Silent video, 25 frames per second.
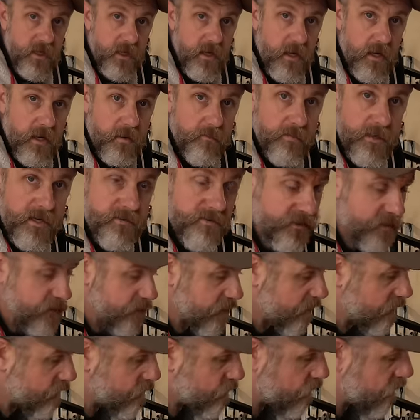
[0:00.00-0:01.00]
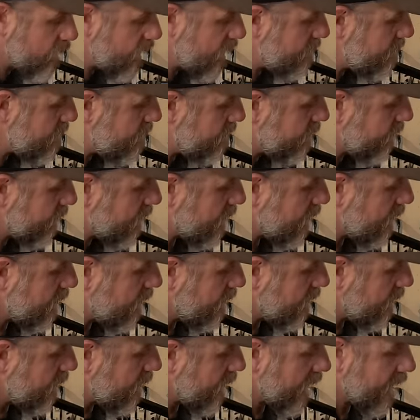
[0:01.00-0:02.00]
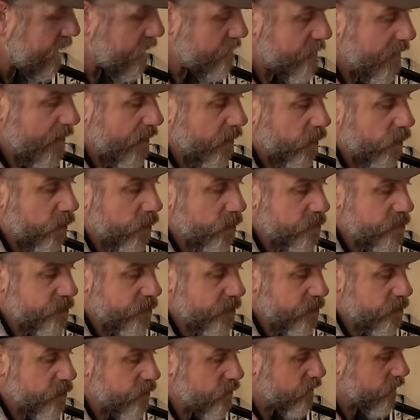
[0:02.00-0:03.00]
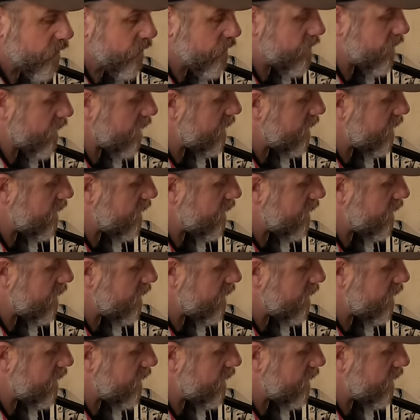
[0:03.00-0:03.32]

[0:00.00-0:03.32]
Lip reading: PVC trim. I can make holes for the screws